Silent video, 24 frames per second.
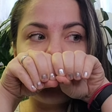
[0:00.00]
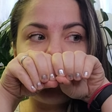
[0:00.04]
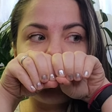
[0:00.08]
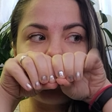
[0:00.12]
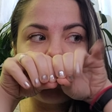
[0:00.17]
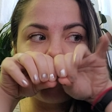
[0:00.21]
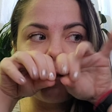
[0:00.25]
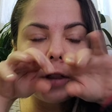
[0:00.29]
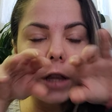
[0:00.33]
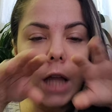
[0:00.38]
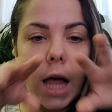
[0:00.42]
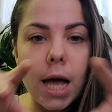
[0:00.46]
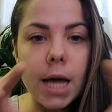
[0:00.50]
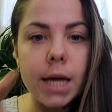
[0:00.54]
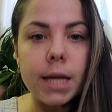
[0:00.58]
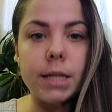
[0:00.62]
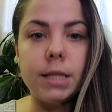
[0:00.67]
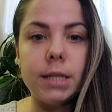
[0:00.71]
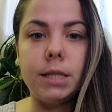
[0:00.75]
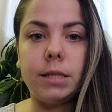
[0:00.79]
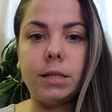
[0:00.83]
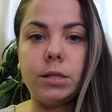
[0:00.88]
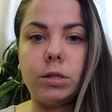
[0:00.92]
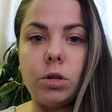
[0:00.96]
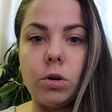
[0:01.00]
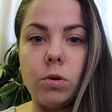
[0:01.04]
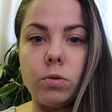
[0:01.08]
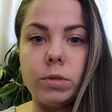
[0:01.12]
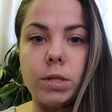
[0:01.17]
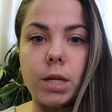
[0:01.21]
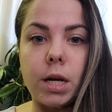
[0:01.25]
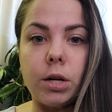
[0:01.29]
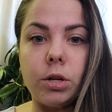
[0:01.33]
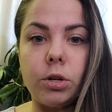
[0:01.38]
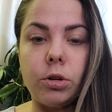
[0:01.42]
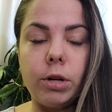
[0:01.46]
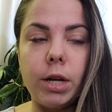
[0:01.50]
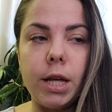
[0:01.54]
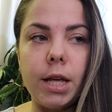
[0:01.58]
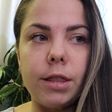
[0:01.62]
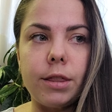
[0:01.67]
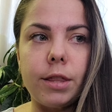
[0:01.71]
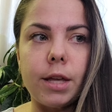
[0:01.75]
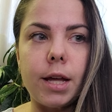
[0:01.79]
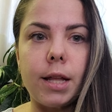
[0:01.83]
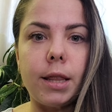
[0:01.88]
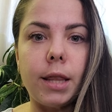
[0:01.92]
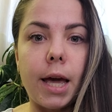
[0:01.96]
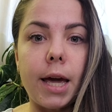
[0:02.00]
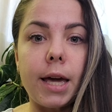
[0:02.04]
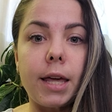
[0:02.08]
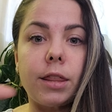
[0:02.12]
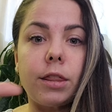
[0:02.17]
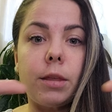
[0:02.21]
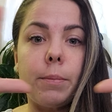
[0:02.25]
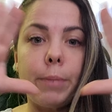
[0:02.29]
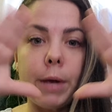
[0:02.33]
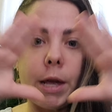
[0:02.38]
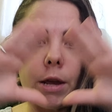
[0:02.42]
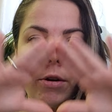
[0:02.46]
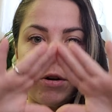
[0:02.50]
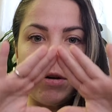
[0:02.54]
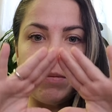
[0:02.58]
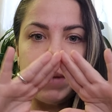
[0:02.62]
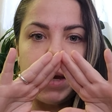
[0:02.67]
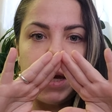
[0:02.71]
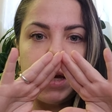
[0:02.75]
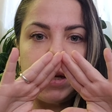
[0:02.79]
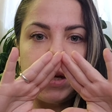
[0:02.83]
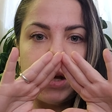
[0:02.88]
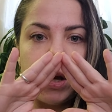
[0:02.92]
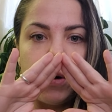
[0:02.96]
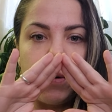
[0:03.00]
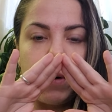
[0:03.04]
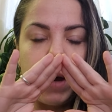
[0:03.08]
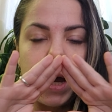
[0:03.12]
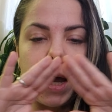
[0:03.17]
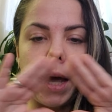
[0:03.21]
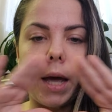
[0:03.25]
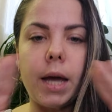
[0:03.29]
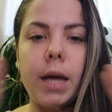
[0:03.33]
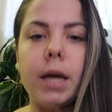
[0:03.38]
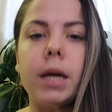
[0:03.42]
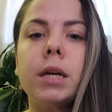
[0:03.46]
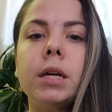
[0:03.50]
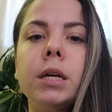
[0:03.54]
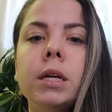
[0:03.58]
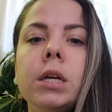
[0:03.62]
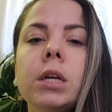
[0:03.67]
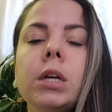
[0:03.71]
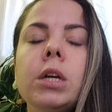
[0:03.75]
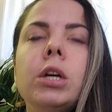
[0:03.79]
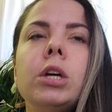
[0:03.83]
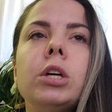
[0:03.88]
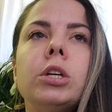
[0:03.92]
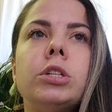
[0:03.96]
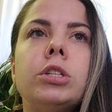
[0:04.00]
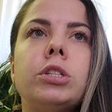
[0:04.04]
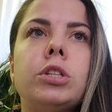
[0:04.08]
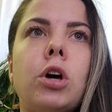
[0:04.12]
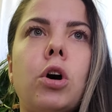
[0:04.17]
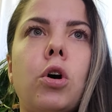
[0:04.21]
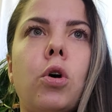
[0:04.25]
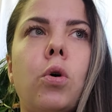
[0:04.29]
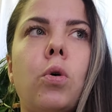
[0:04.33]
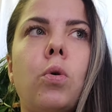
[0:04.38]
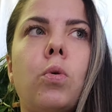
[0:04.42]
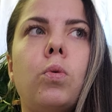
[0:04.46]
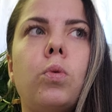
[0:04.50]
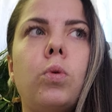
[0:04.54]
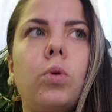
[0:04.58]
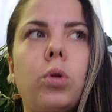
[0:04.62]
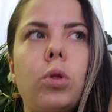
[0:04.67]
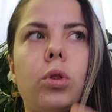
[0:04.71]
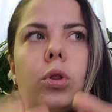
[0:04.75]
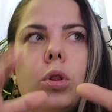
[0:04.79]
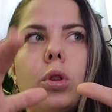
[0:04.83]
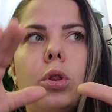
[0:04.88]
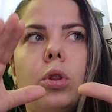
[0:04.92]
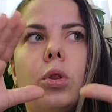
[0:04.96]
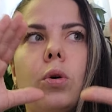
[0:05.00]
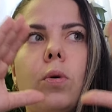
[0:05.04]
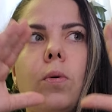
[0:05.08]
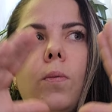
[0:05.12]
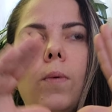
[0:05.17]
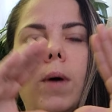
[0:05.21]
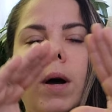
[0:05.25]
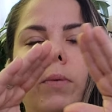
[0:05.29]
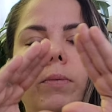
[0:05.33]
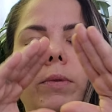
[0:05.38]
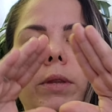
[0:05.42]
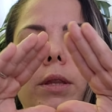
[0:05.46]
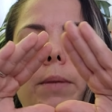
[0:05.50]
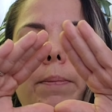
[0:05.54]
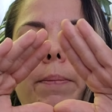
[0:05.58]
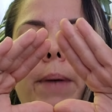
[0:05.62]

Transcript: floods those underneath it like the pyramid. Okay, so the one with the